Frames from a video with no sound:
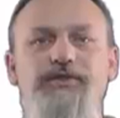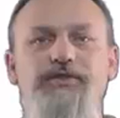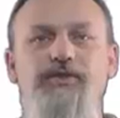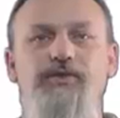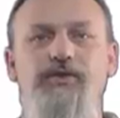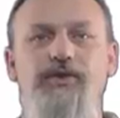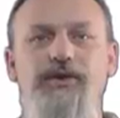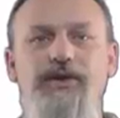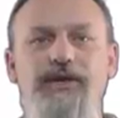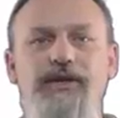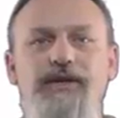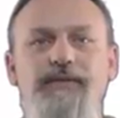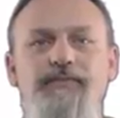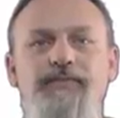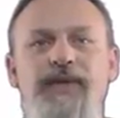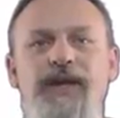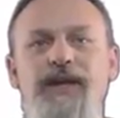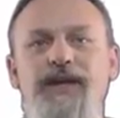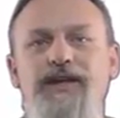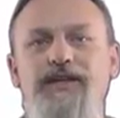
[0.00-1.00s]
Authority
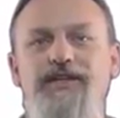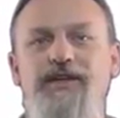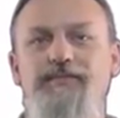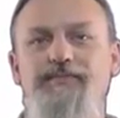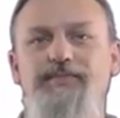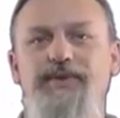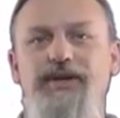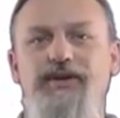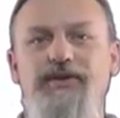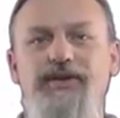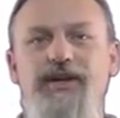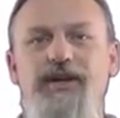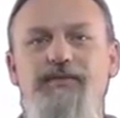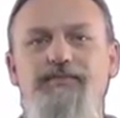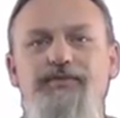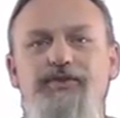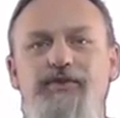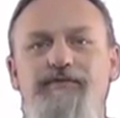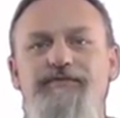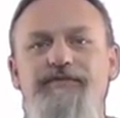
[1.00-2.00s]
to build
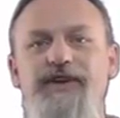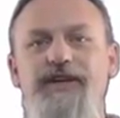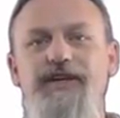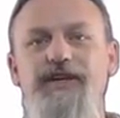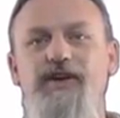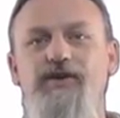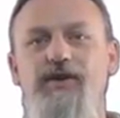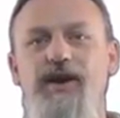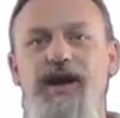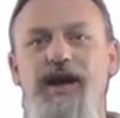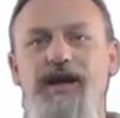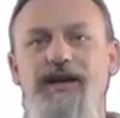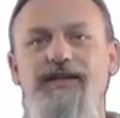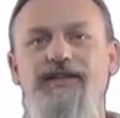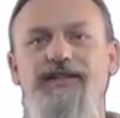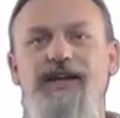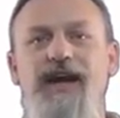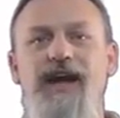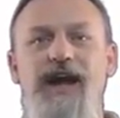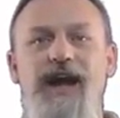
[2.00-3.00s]
up your video
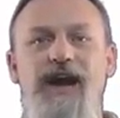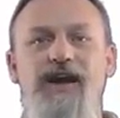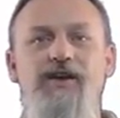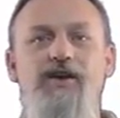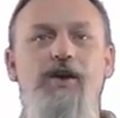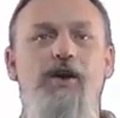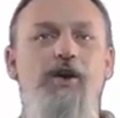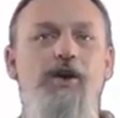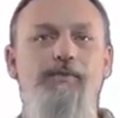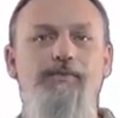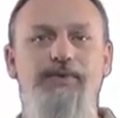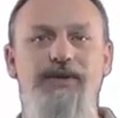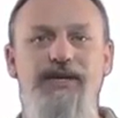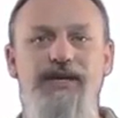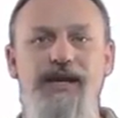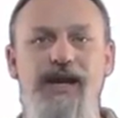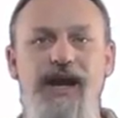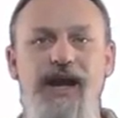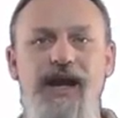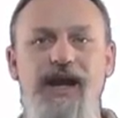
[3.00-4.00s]
ad to higher
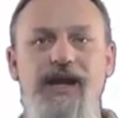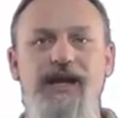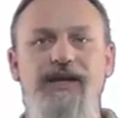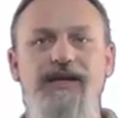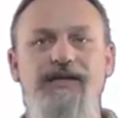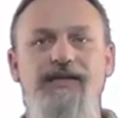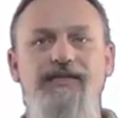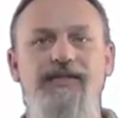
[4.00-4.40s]
RPI